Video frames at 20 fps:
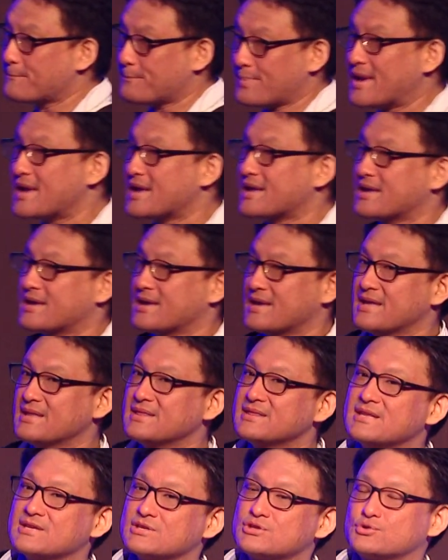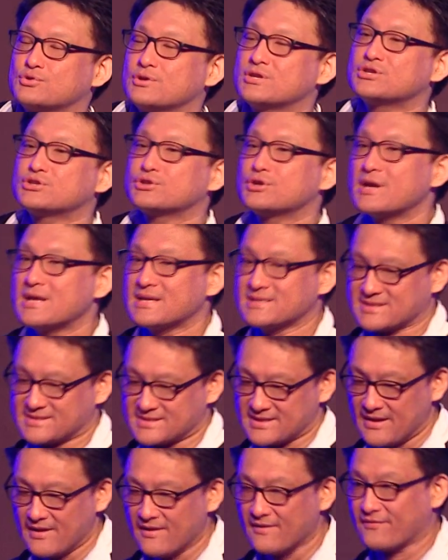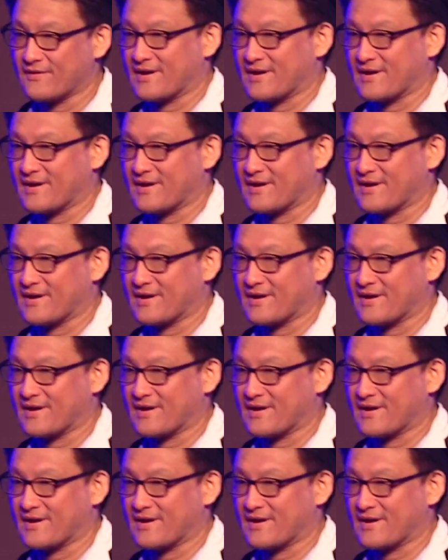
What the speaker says: big industry trends for